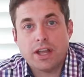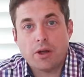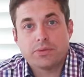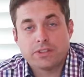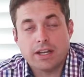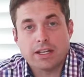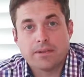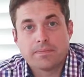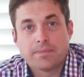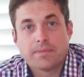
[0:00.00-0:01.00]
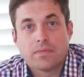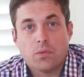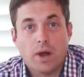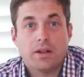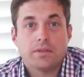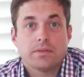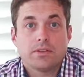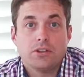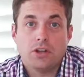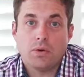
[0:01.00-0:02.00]
to help study. Well,
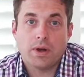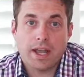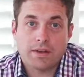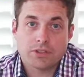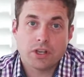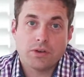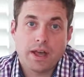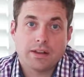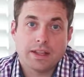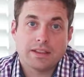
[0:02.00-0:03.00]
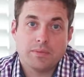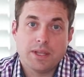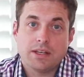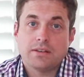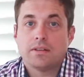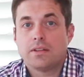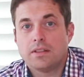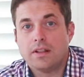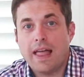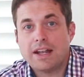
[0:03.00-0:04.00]
you don't want to have to go down and let them in.
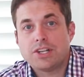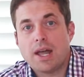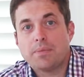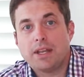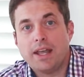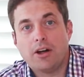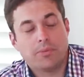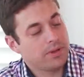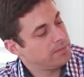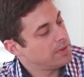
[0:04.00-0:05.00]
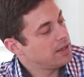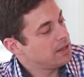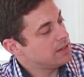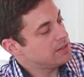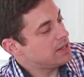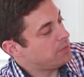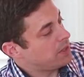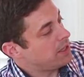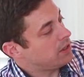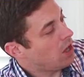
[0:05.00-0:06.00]
The Latch app can help.
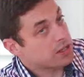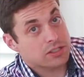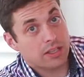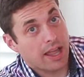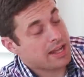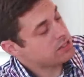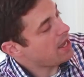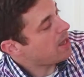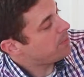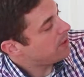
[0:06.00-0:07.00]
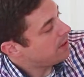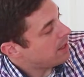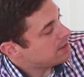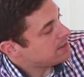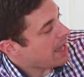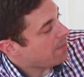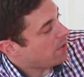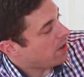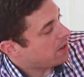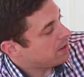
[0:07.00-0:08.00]
Simply launch the Latch app and tap
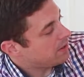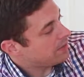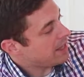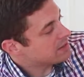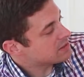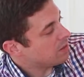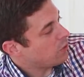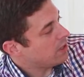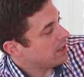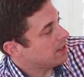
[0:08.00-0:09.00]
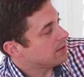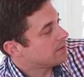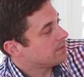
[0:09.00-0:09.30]
on Let Someone In.